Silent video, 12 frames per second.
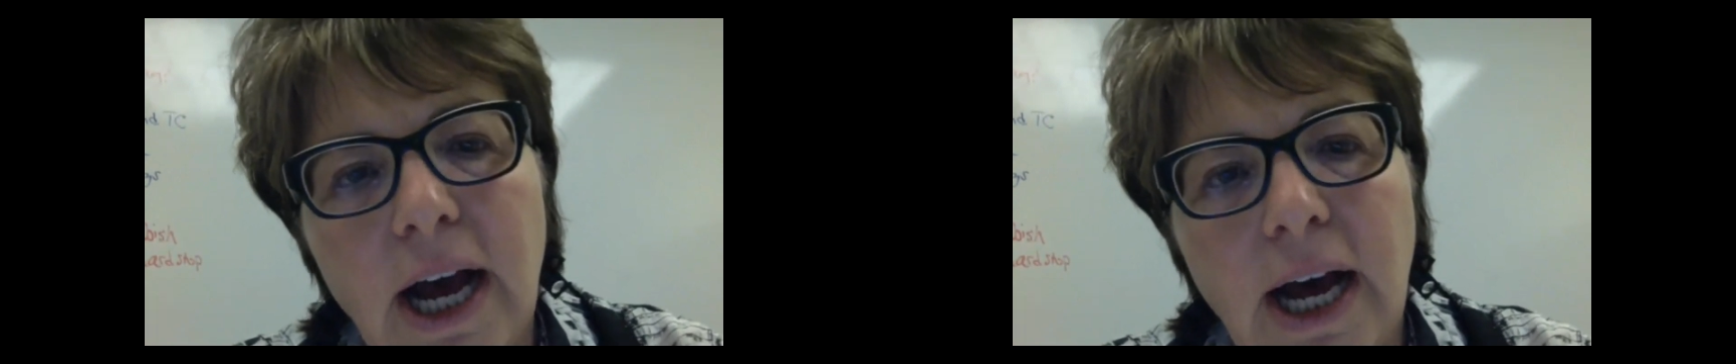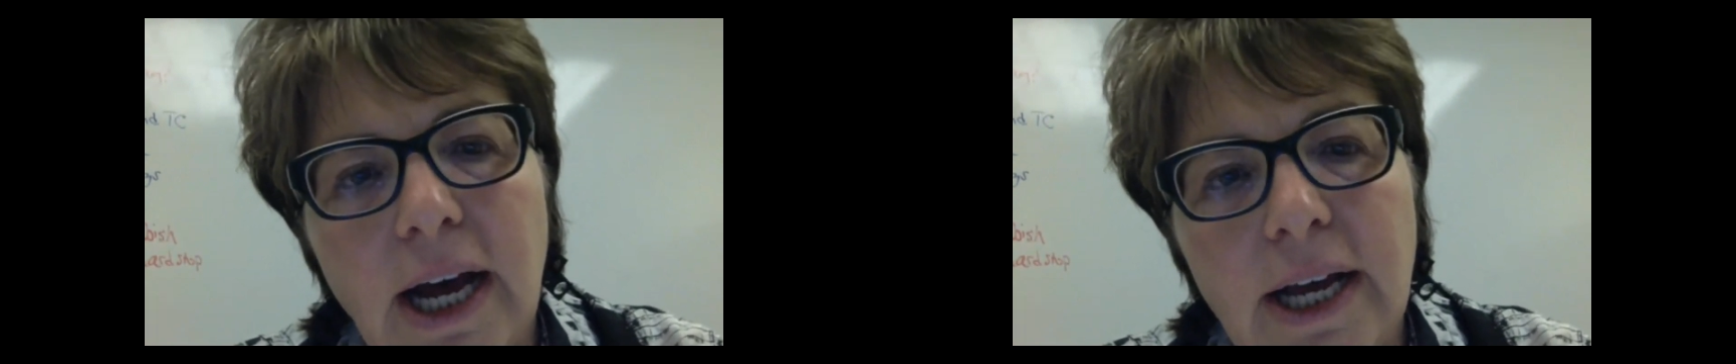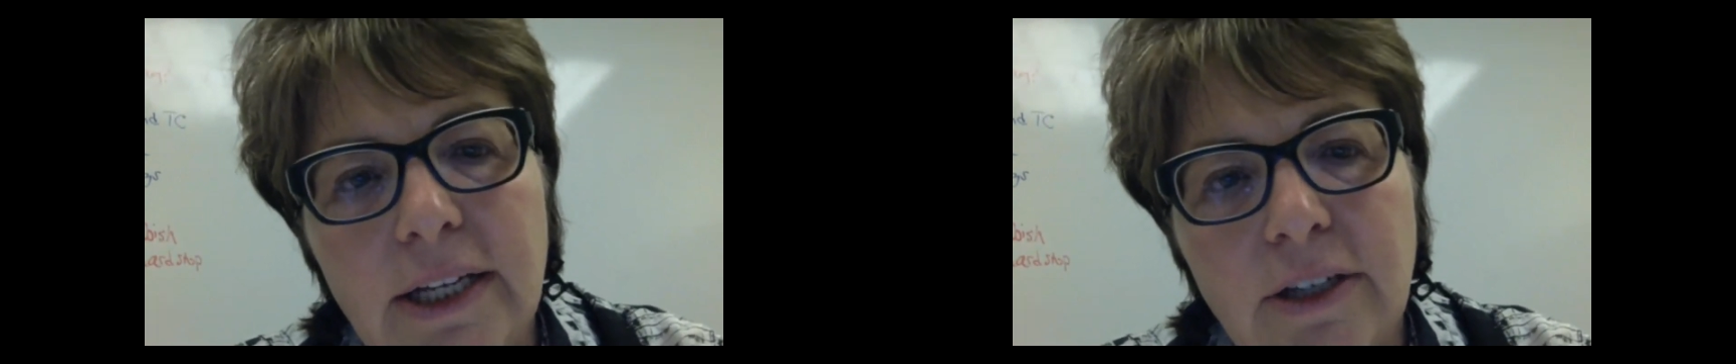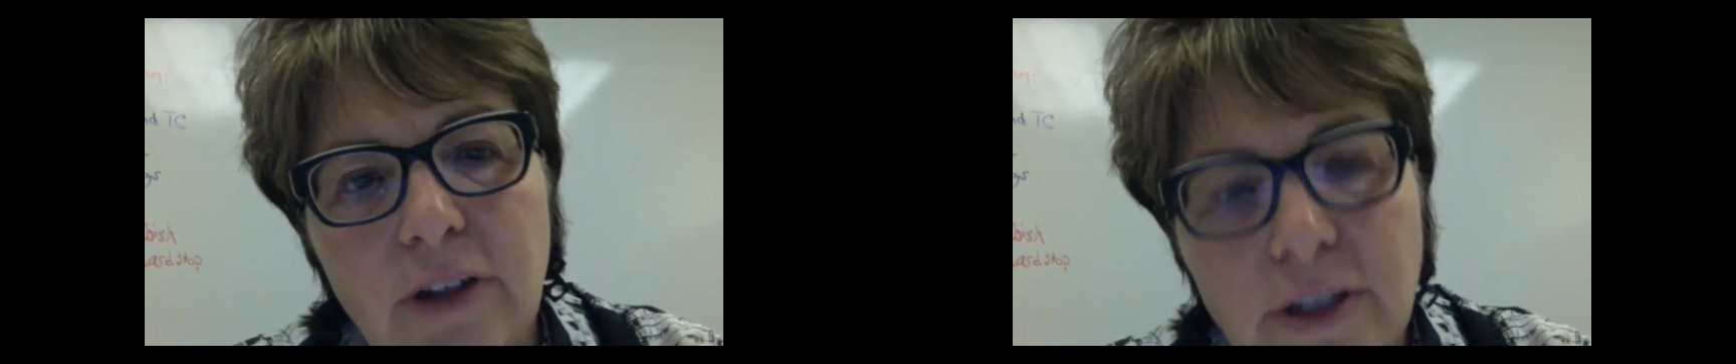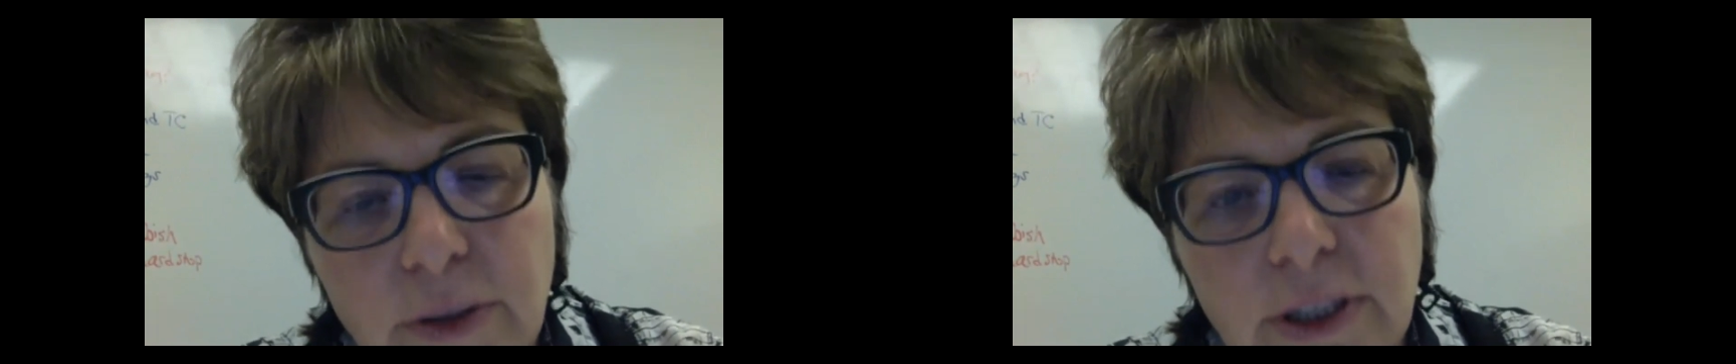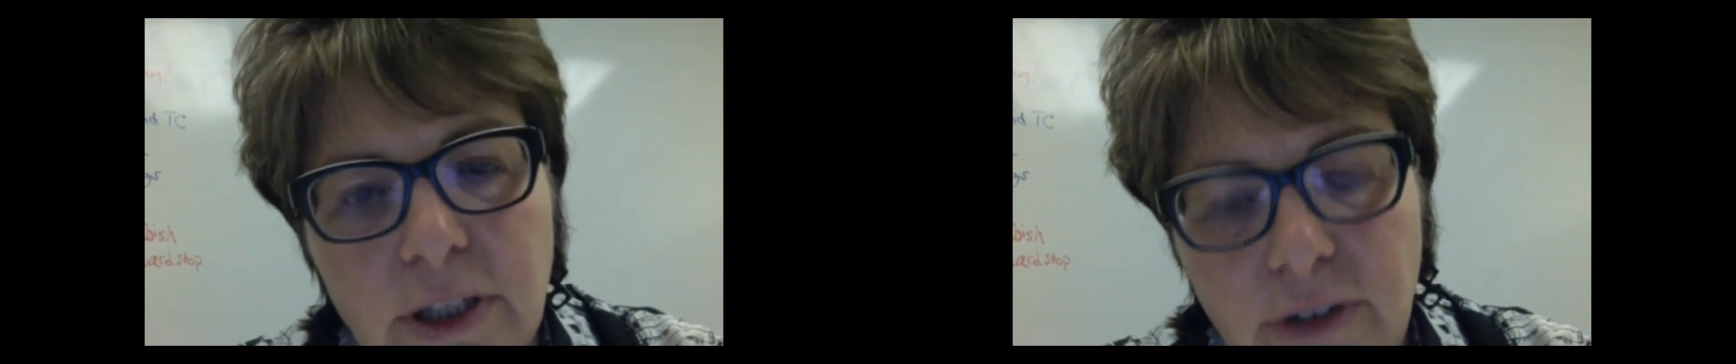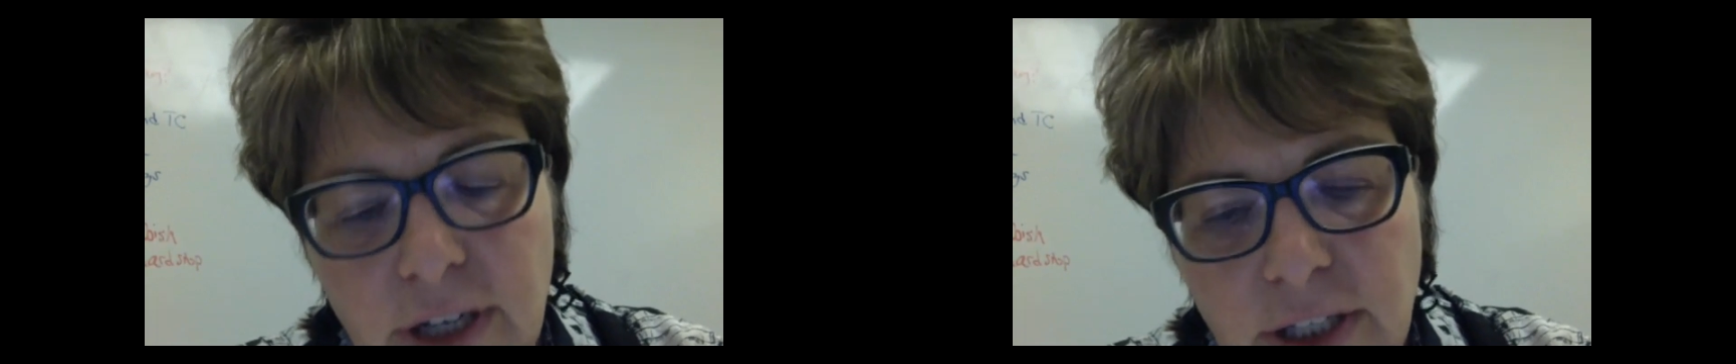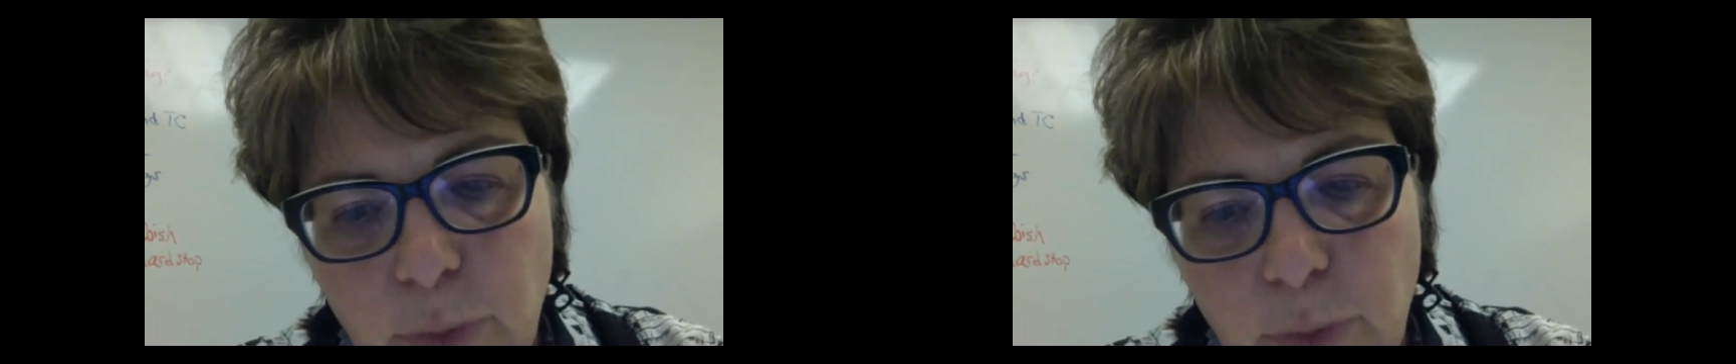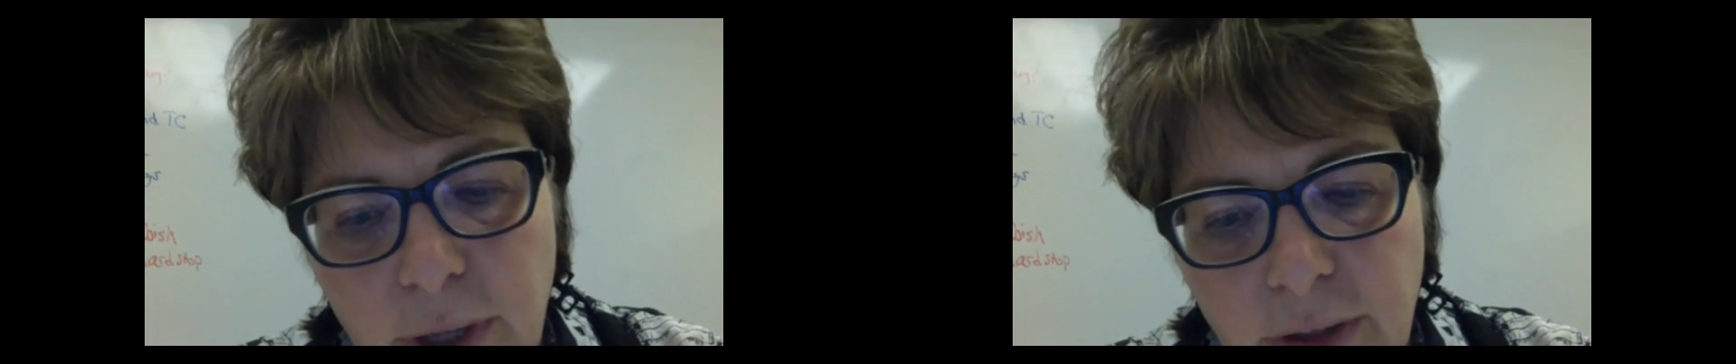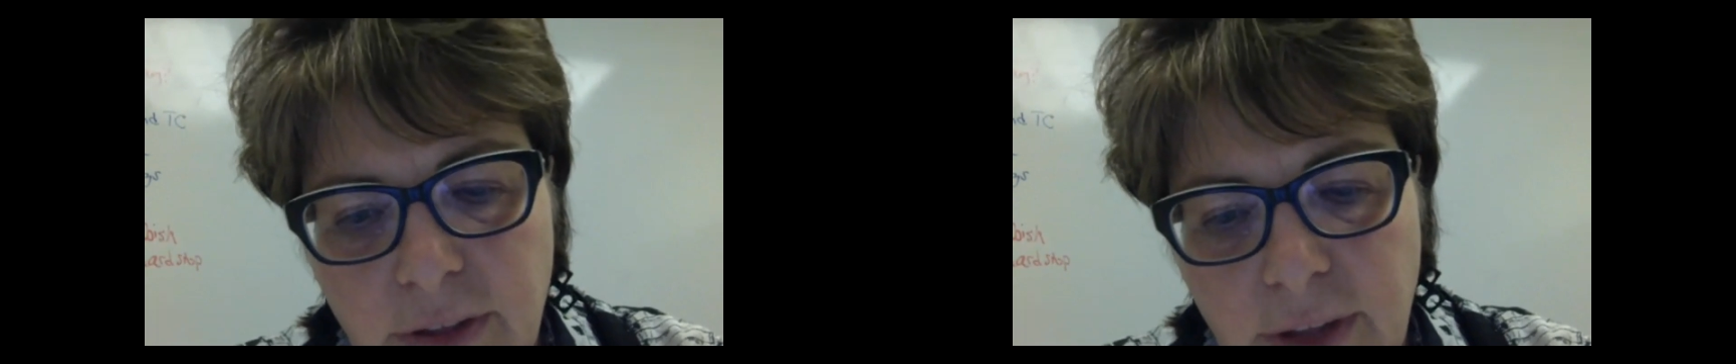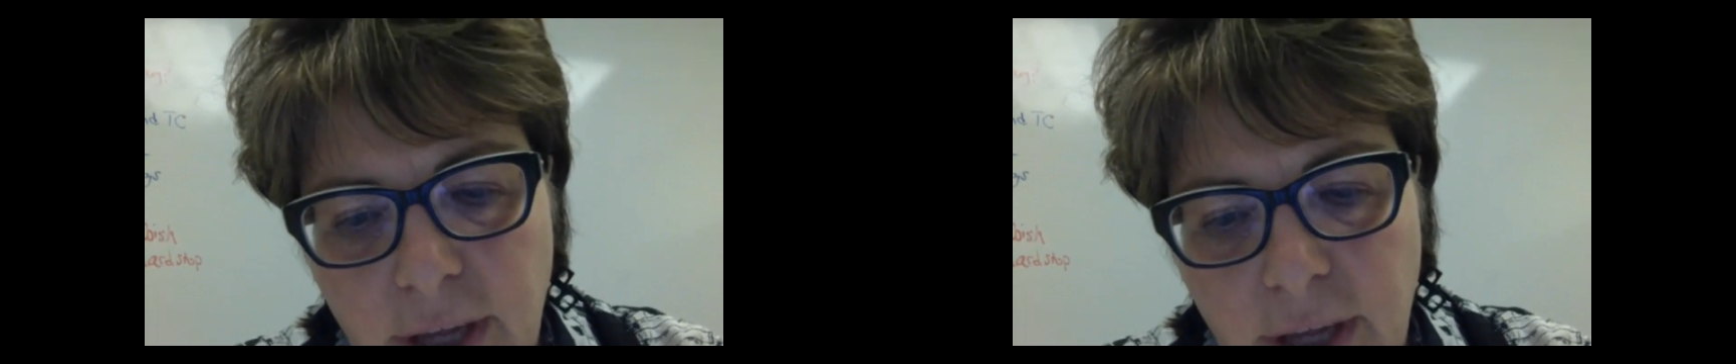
And it also integrates with